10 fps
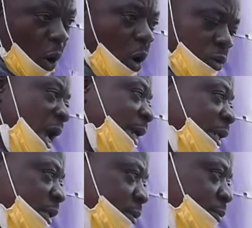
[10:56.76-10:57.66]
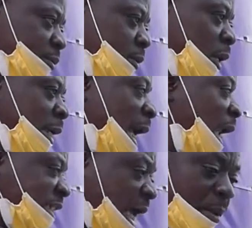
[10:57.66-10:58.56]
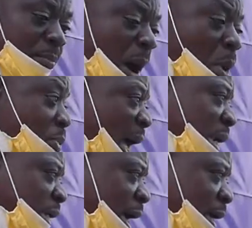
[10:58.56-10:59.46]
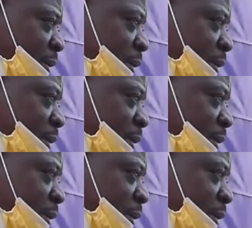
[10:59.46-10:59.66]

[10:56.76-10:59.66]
Oh, you are ready. You are ready, sir. Maamobi here.